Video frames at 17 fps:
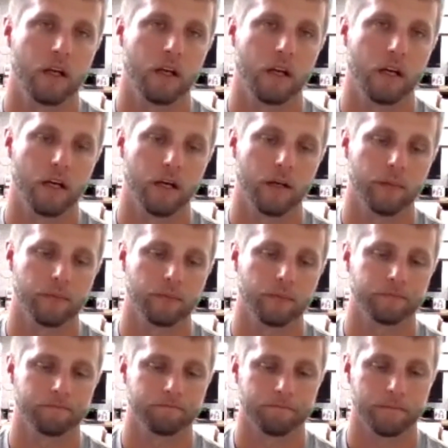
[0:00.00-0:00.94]

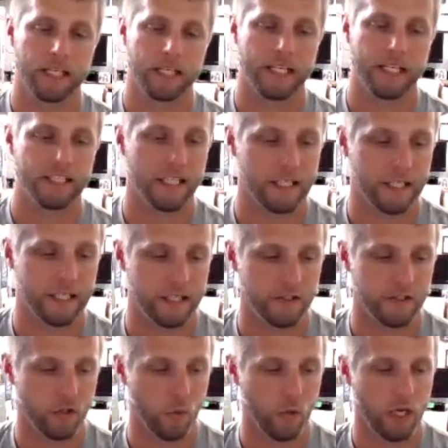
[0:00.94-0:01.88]
I guess I
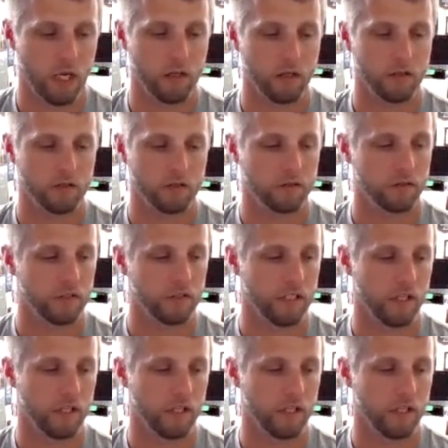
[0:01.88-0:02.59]
did so well.